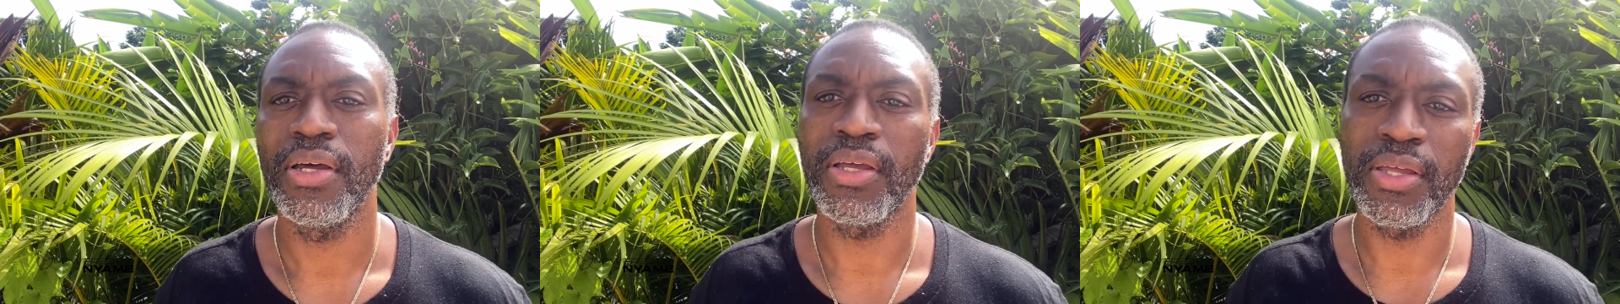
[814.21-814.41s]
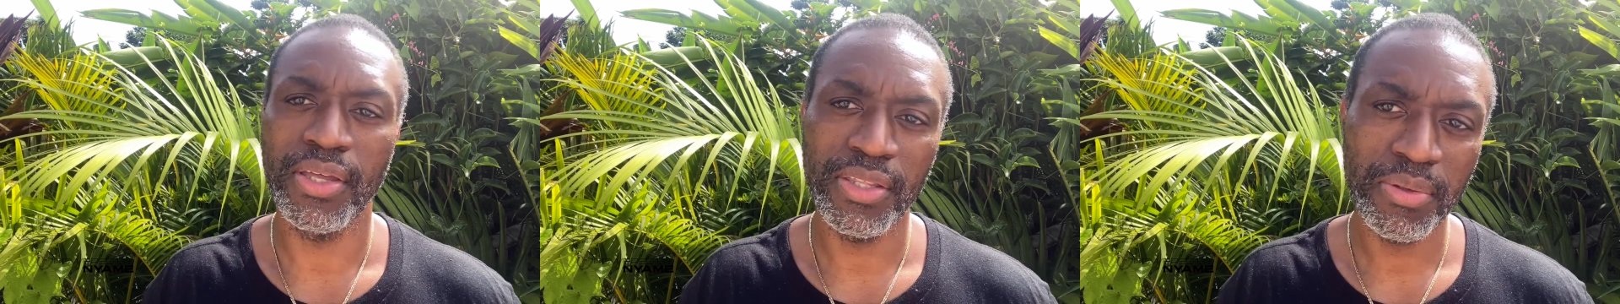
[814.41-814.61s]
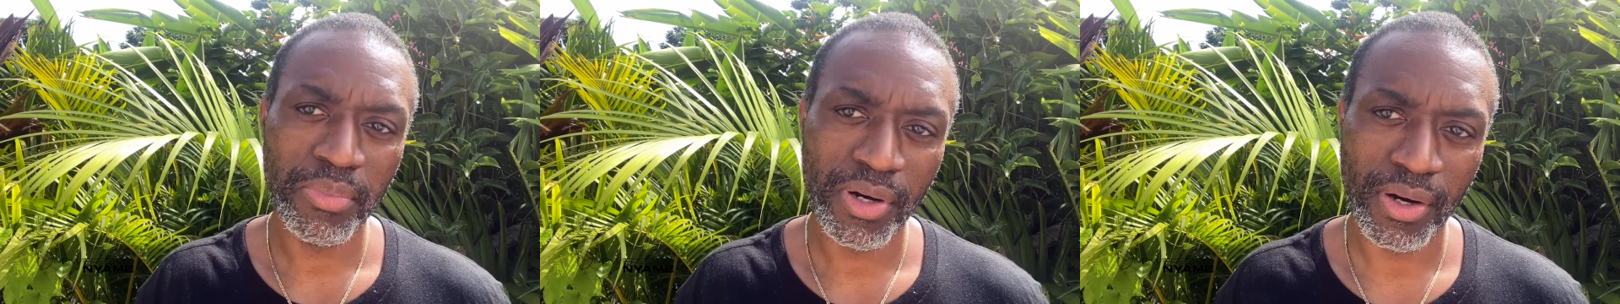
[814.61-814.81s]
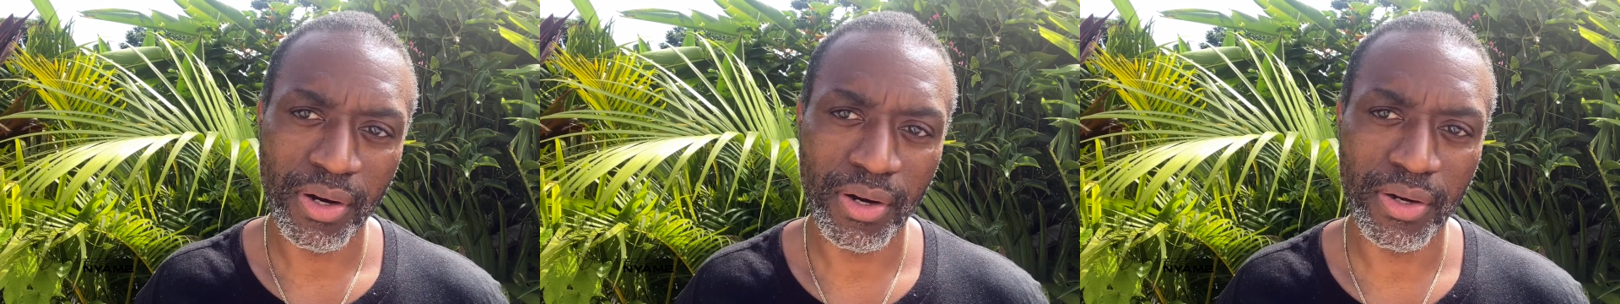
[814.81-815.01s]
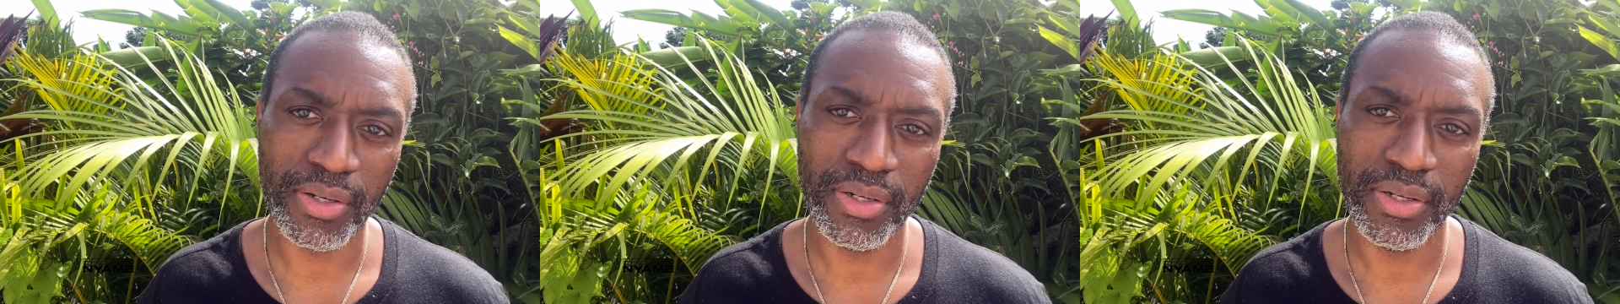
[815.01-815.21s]
Give them a
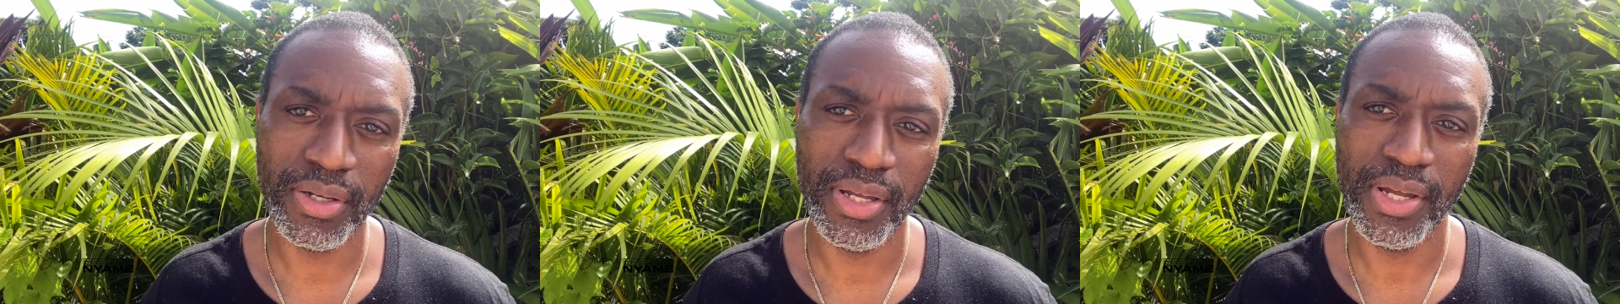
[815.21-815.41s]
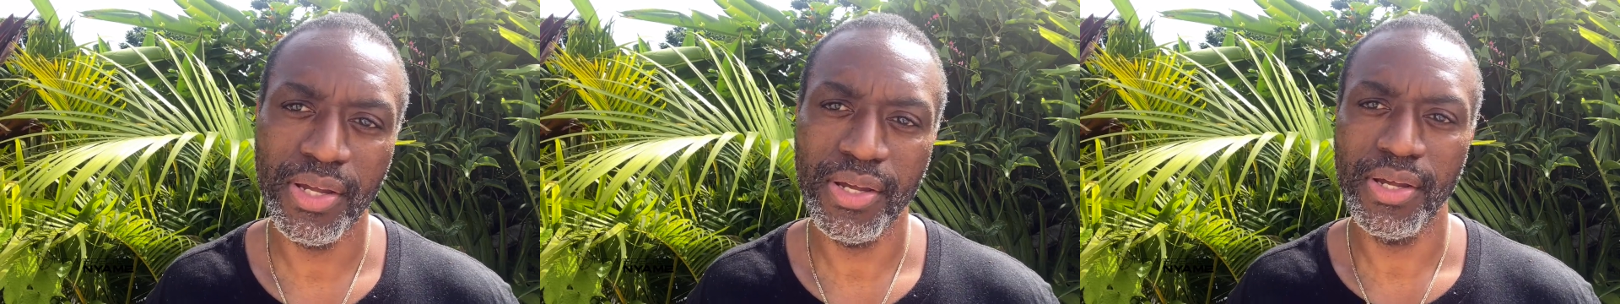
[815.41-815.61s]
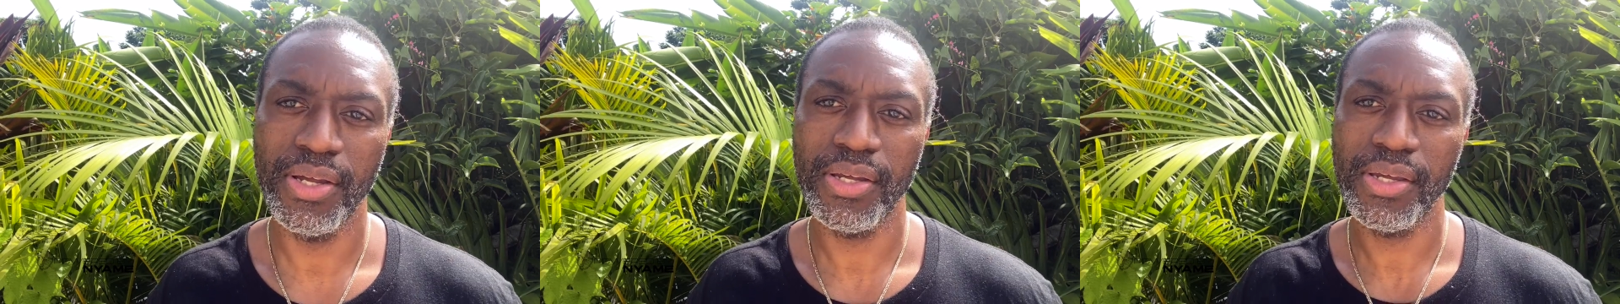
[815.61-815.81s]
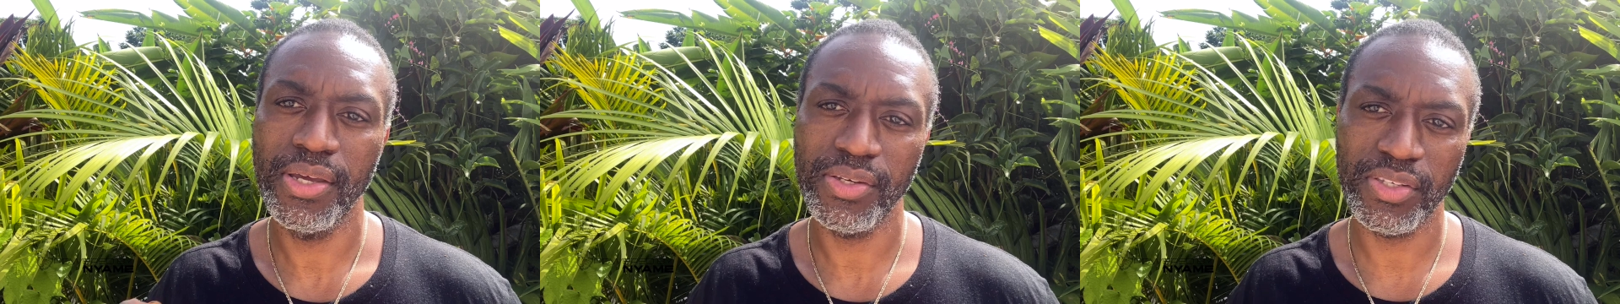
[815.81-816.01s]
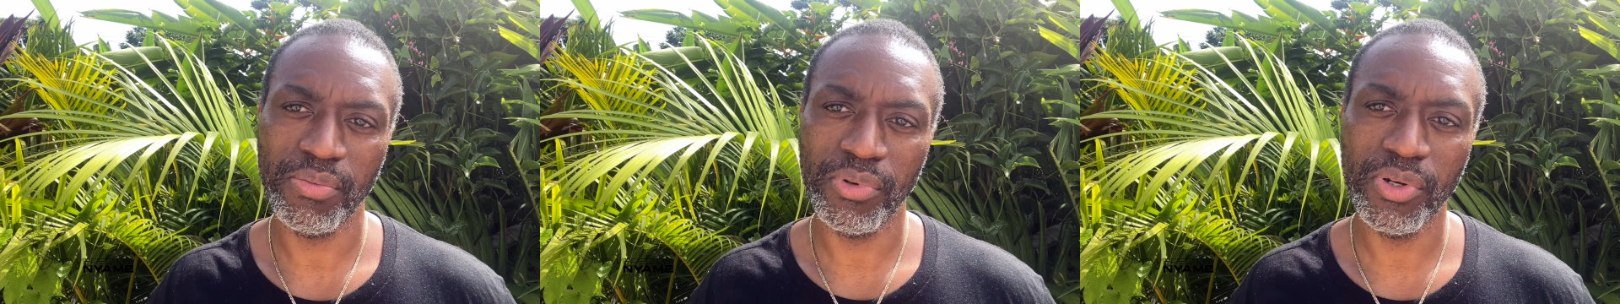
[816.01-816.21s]
hug, kiss
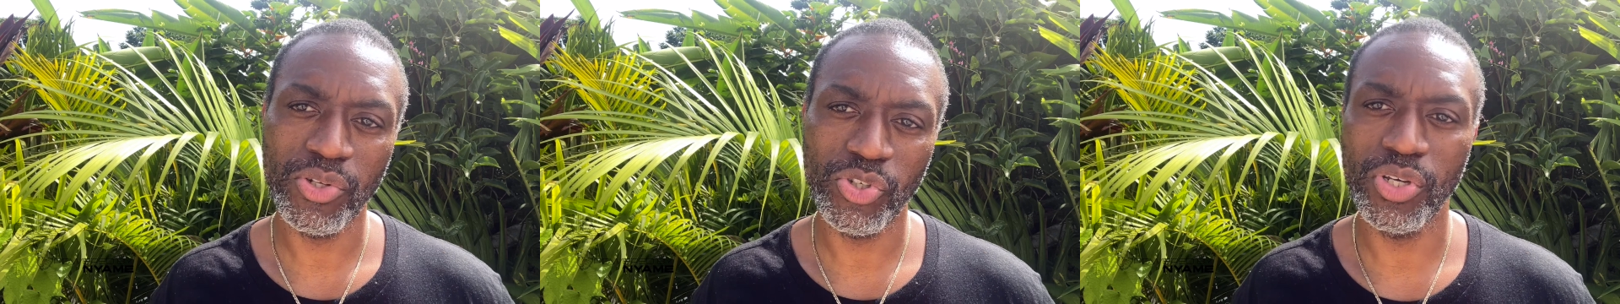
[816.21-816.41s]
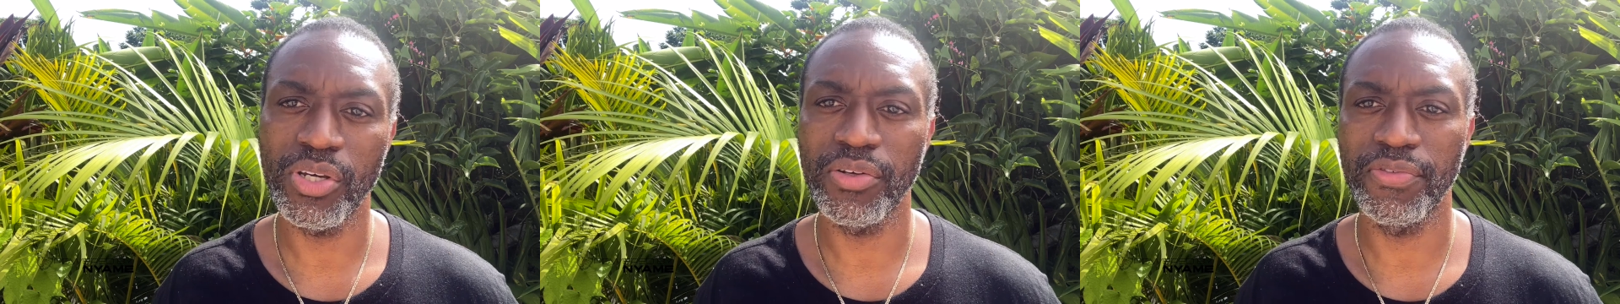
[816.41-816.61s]
them on the cheek